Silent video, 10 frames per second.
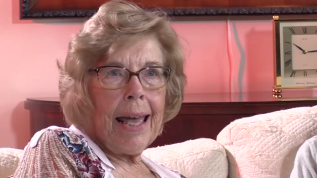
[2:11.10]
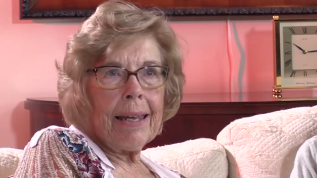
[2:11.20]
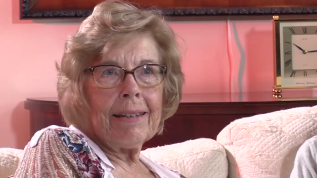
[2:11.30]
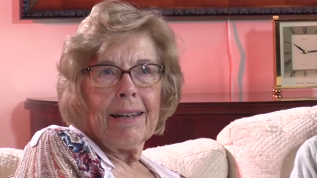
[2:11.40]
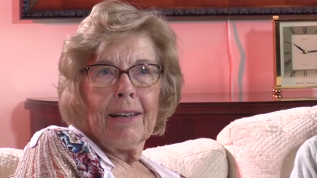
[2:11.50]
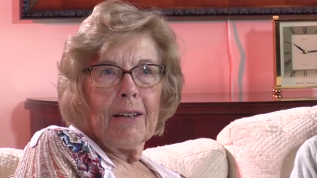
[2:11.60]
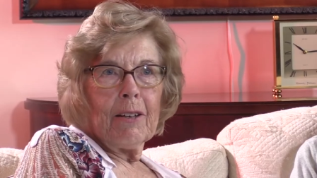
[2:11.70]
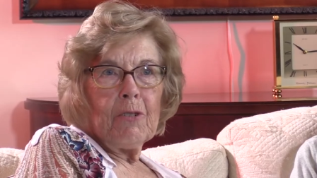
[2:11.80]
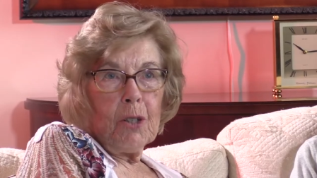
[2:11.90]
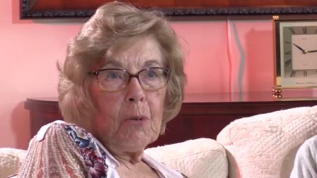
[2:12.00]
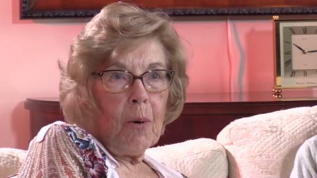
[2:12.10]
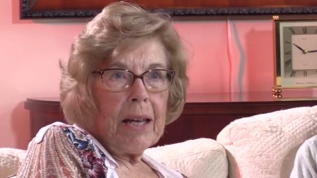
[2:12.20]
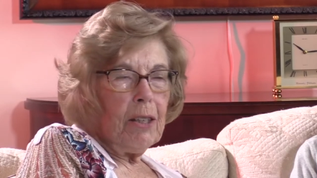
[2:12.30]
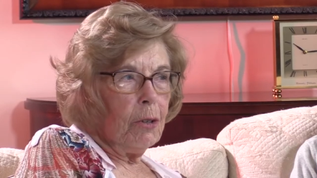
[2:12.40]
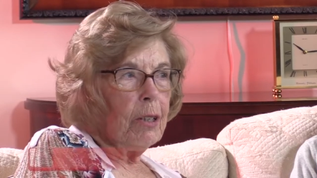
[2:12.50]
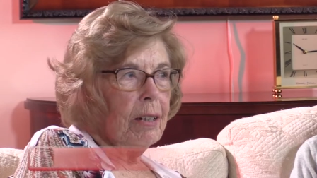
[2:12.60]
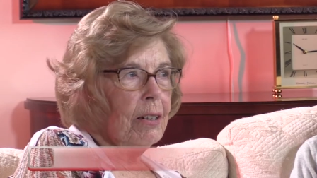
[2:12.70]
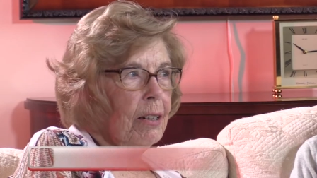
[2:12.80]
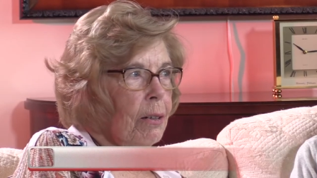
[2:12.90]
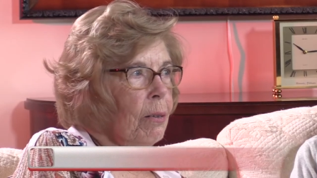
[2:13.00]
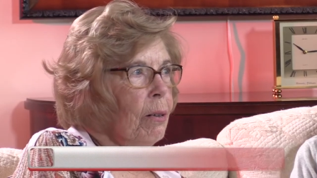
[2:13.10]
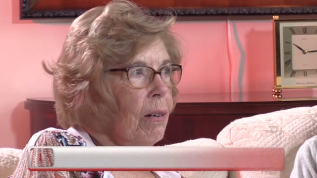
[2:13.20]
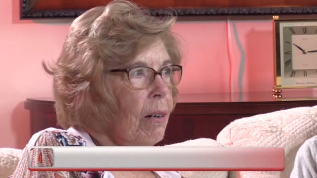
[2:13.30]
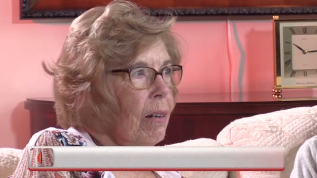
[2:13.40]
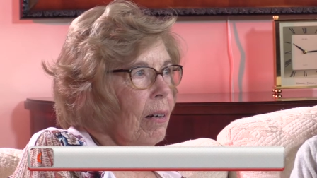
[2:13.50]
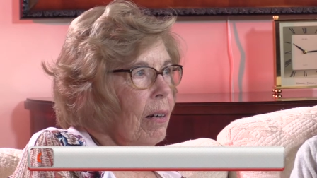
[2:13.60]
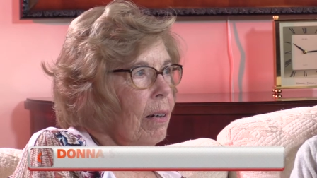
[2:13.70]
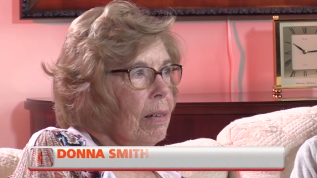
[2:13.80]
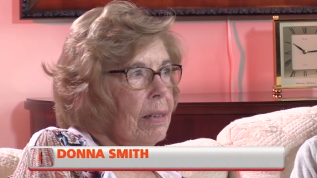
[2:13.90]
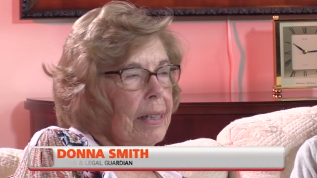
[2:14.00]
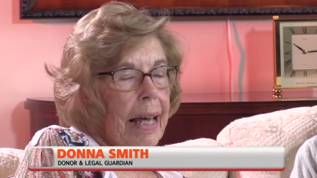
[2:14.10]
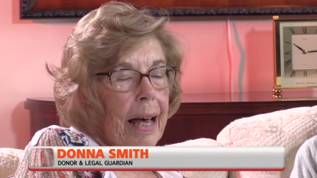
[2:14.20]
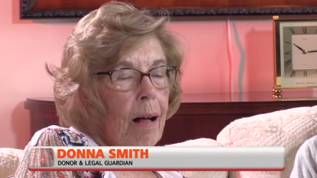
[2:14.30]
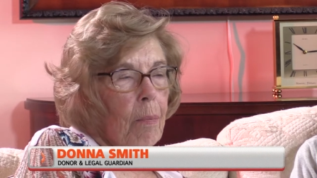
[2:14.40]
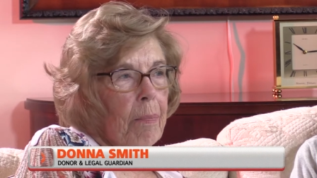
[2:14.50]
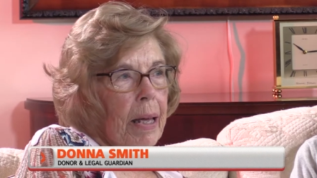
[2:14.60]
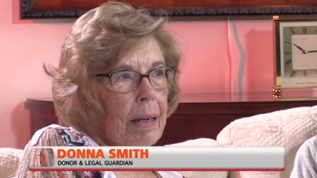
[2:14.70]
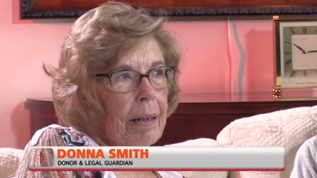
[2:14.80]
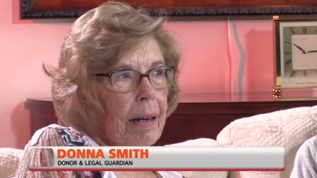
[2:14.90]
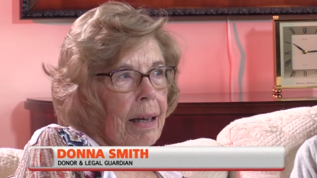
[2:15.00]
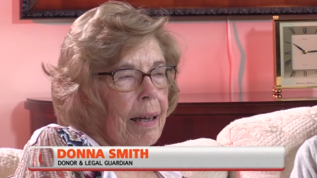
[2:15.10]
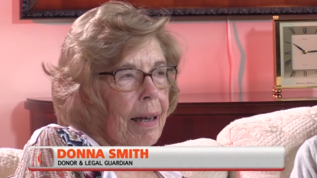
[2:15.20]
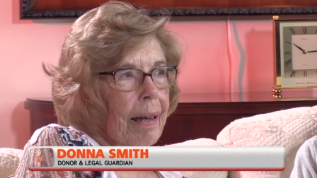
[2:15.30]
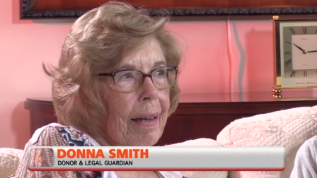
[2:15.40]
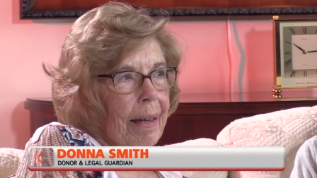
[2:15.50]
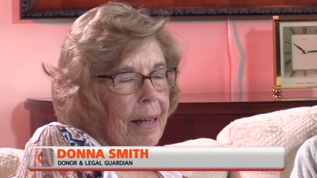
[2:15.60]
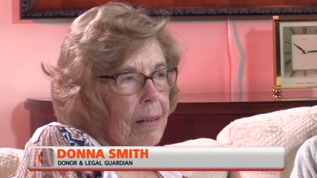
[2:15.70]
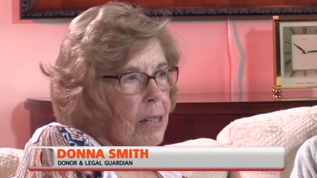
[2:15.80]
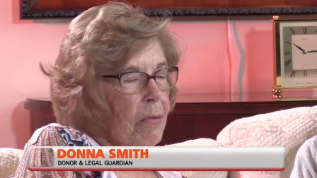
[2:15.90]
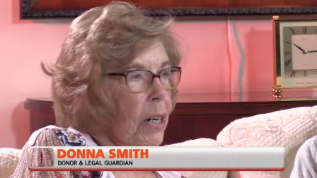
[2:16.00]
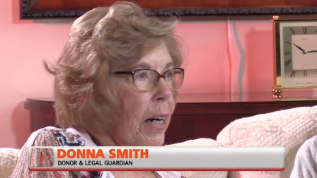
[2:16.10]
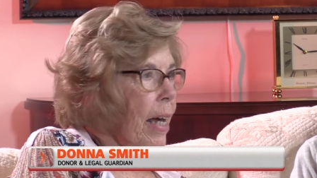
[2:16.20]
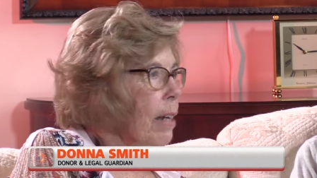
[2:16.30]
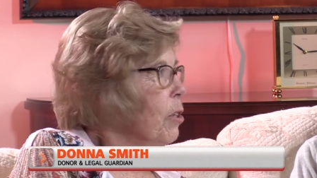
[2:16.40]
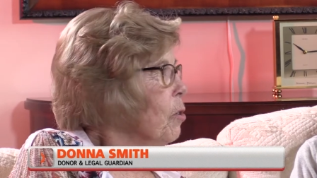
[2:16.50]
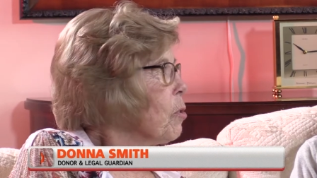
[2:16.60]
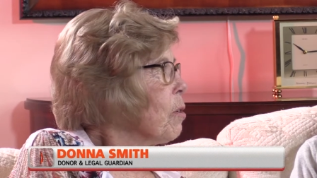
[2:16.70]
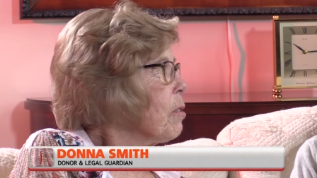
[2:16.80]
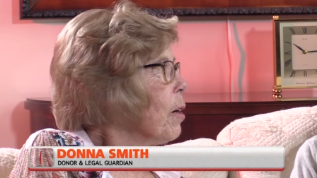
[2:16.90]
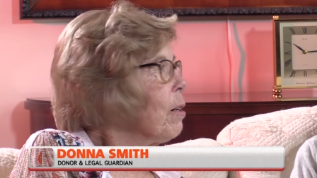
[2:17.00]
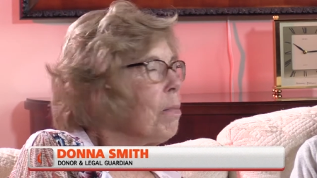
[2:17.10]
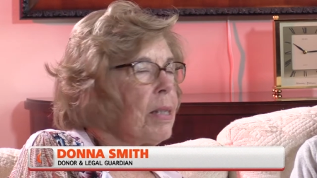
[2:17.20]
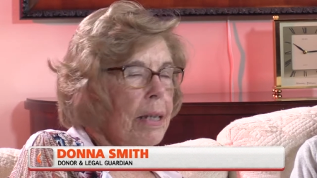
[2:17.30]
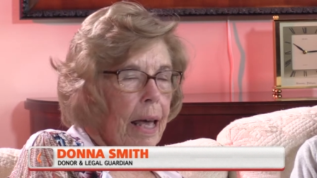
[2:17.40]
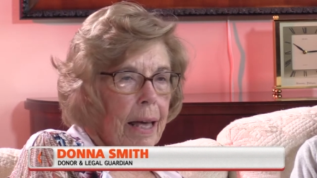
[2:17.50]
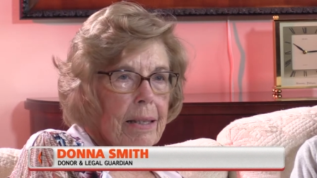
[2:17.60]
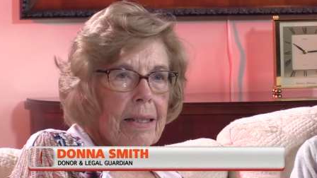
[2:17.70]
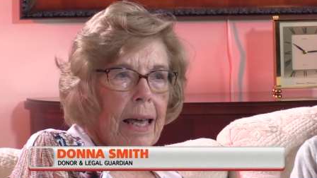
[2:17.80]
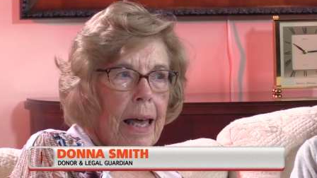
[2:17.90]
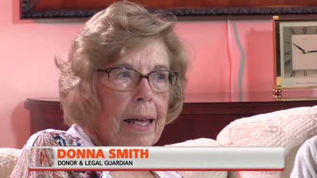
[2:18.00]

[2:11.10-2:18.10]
and do what you can do to help, and it's a very unusual circumstance.